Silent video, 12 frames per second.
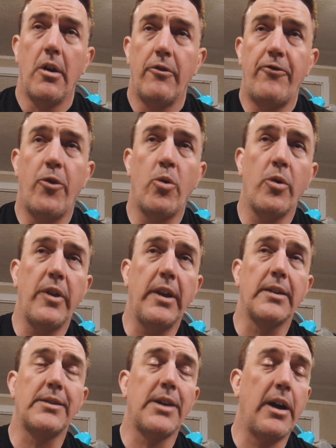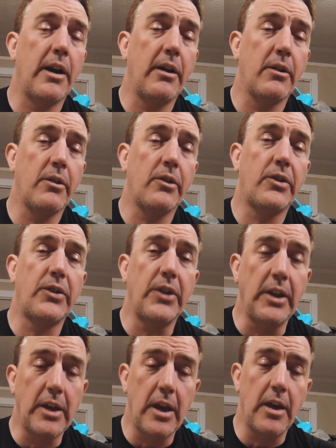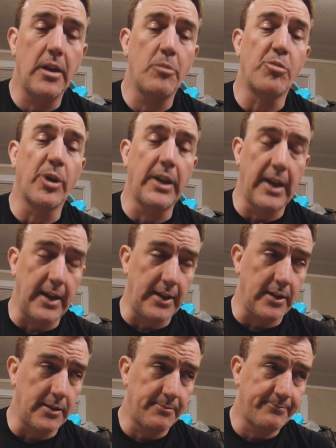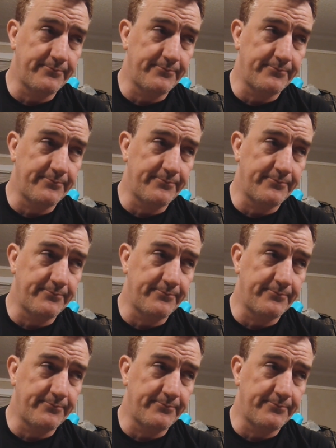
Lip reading: for the entire CA brigade.